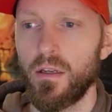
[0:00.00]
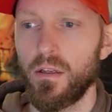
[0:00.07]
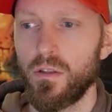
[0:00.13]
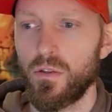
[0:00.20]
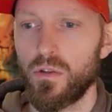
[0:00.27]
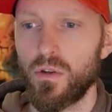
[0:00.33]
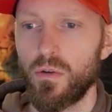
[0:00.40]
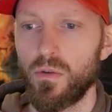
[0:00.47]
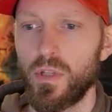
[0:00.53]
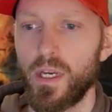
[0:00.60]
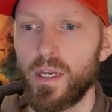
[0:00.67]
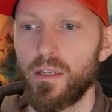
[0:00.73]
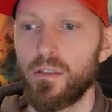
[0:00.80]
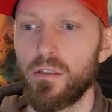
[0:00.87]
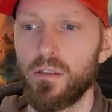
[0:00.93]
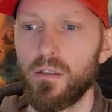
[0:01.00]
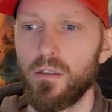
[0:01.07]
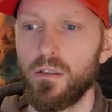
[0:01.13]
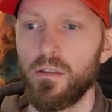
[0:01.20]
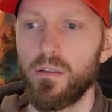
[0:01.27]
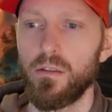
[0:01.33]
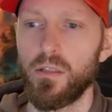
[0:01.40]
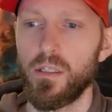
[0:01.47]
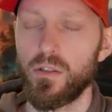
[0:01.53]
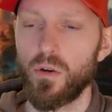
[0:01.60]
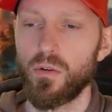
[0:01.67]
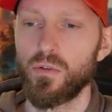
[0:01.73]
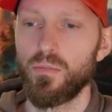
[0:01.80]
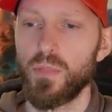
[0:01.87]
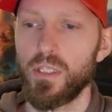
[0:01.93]
so that this
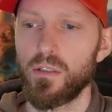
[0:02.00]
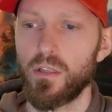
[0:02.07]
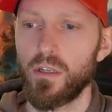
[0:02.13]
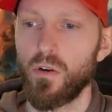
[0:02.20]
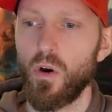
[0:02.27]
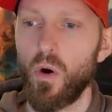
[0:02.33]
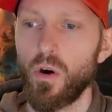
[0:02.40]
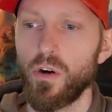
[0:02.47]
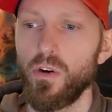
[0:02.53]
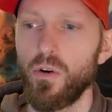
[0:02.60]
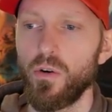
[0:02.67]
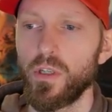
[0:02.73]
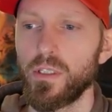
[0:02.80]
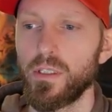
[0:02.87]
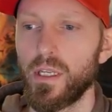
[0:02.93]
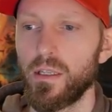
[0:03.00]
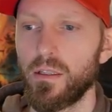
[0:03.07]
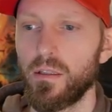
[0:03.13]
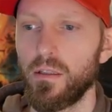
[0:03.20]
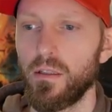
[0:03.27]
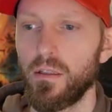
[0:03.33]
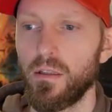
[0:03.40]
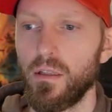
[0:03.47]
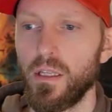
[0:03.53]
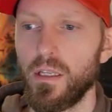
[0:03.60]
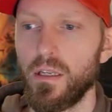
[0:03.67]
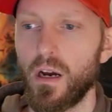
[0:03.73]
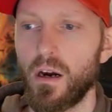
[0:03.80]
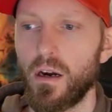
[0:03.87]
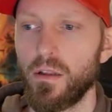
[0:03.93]
also means that or knowing that
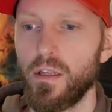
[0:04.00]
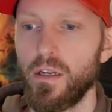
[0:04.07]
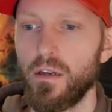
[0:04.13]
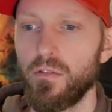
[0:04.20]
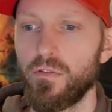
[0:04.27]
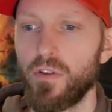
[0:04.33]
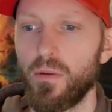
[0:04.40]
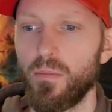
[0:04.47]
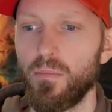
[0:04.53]
they are there from